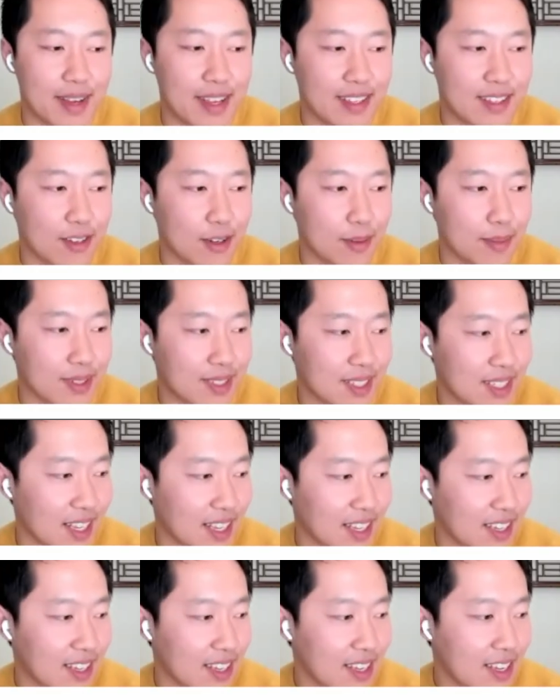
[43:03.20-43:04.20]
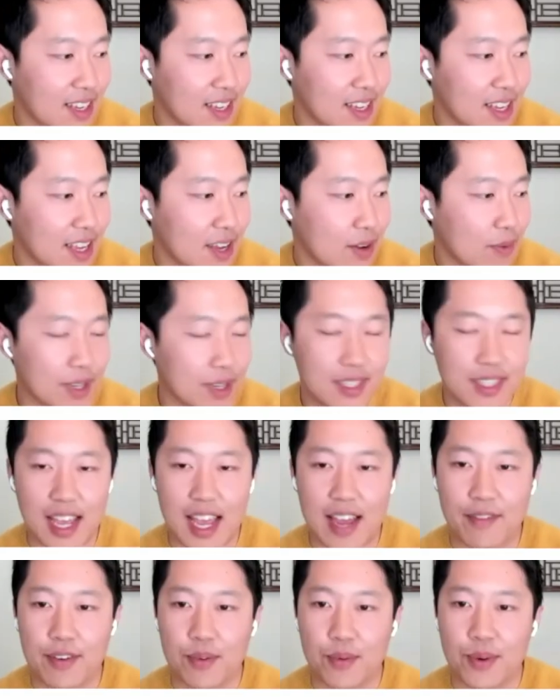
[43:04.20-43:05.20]
it's almost like once
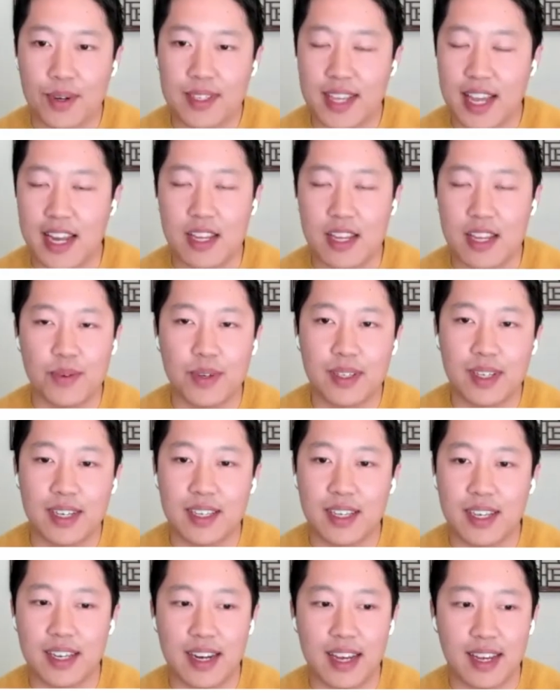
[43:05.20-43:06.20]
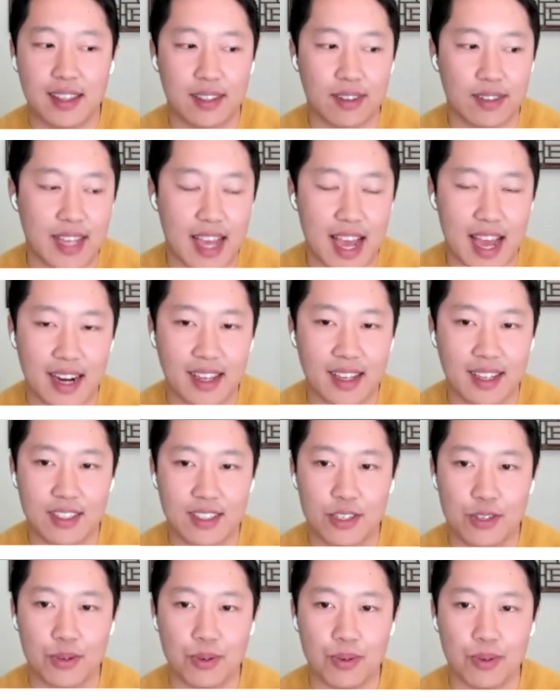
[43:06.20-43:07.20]
anyone can connect their data
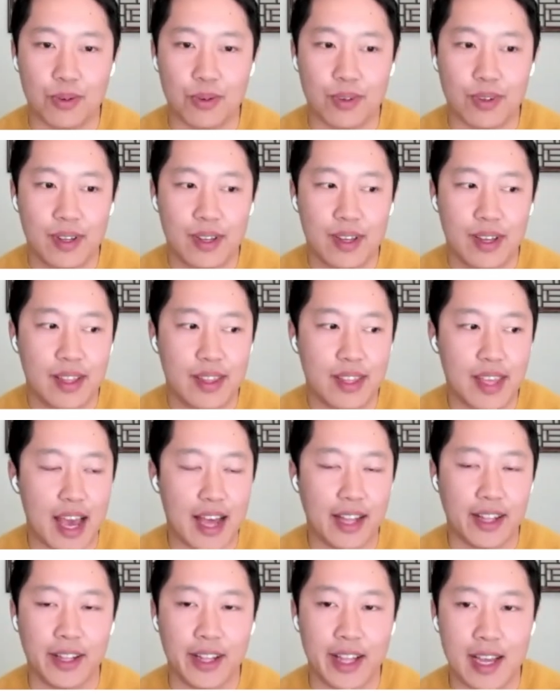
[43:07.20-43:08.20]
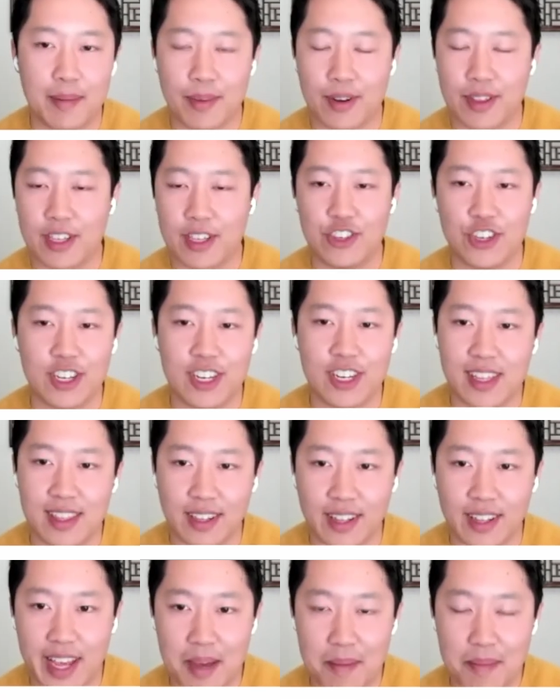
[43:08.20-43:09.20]
to the LLM or the genie in the
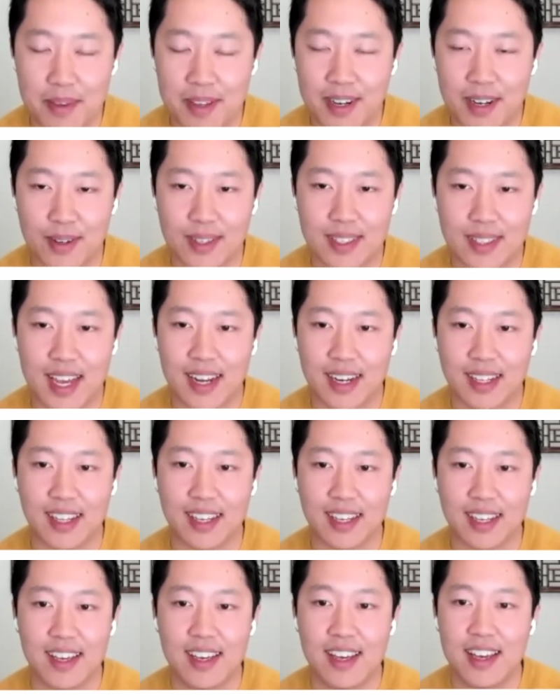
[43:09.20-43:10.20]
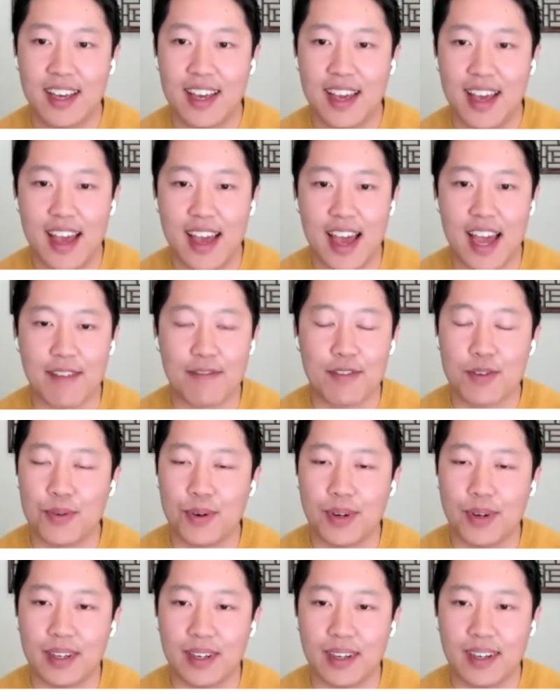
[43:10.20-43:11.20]
lamp, it's kind of like
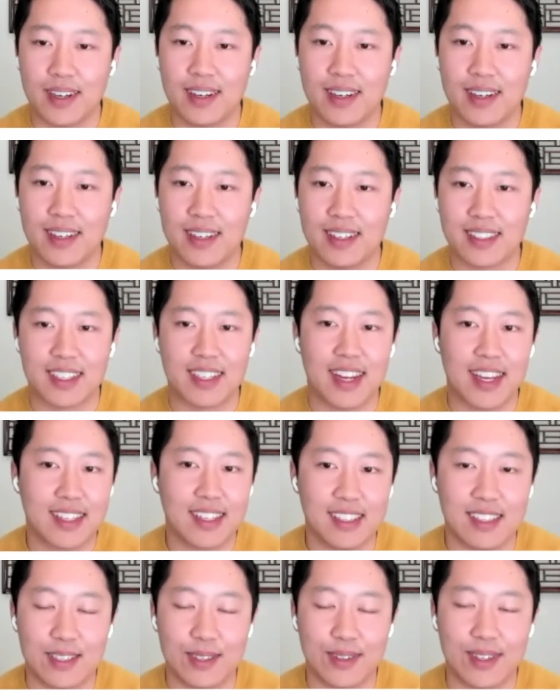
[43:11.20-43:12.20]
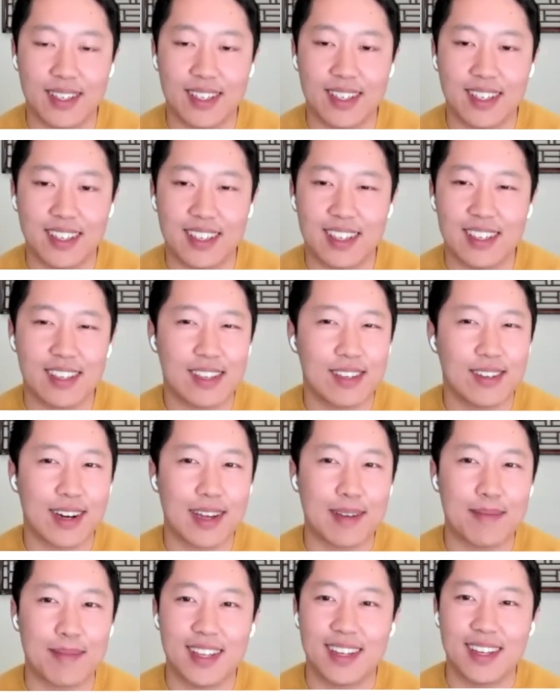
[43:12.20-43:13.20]
everyone is connected to it. You know what I
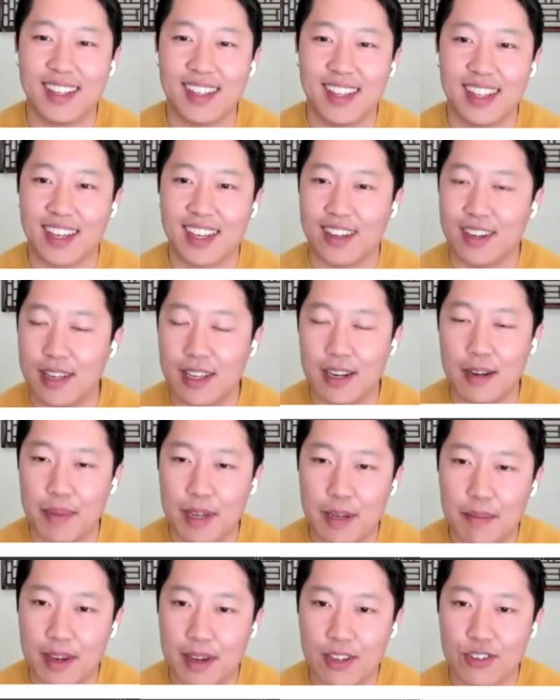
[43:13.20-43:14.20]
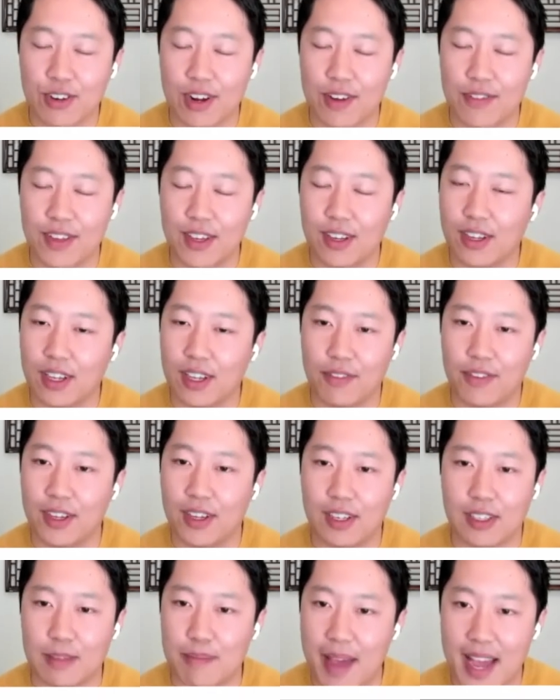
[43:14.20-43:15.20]
mean? Like in a big picture, I feel like
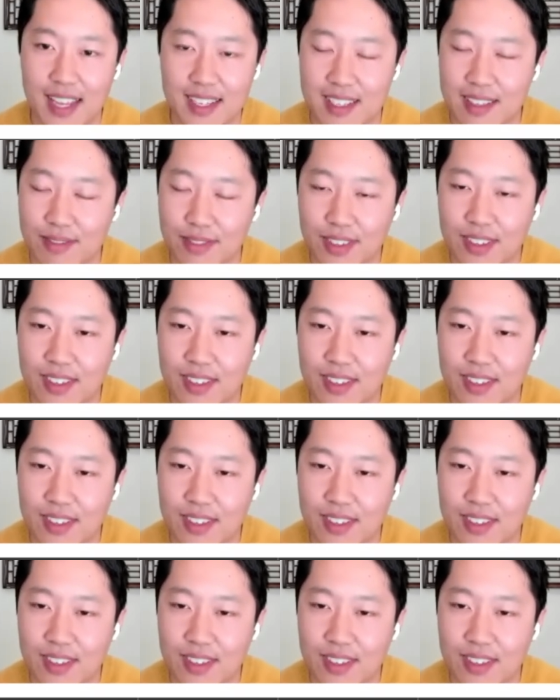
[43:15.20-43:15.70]
it's massive.